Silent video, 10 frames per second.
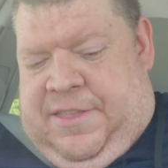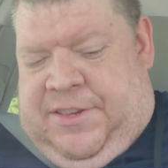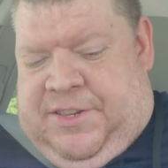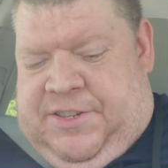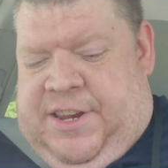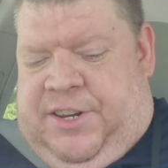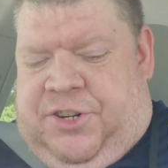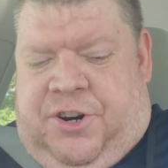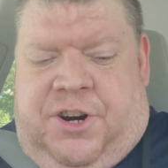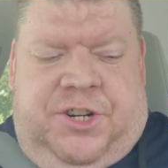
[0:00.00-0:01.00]
This is a
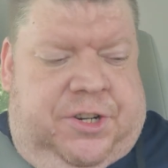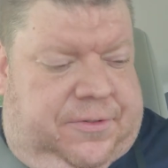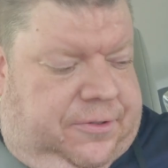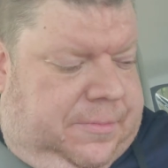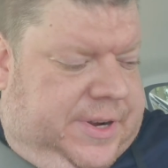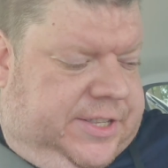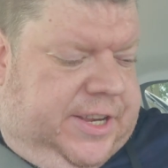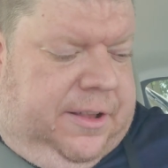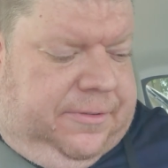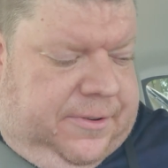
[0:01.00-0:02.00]
charger for my
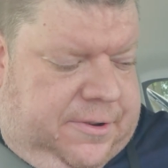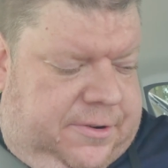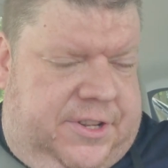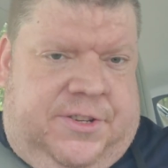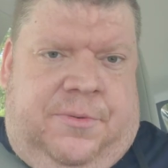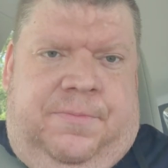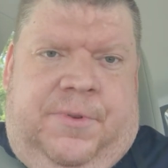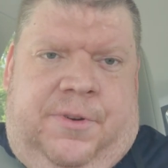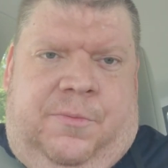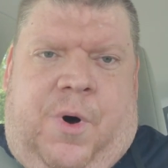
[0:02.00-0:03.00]
cell phone. It's a
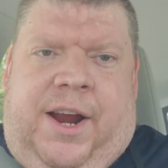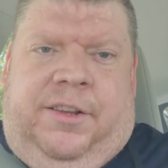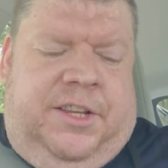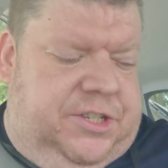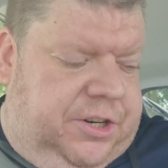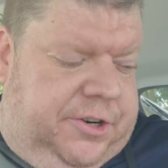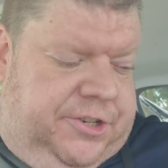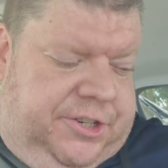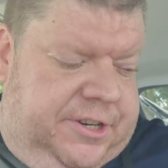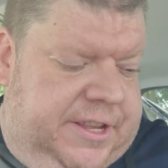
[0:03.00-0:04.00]
wireless charger.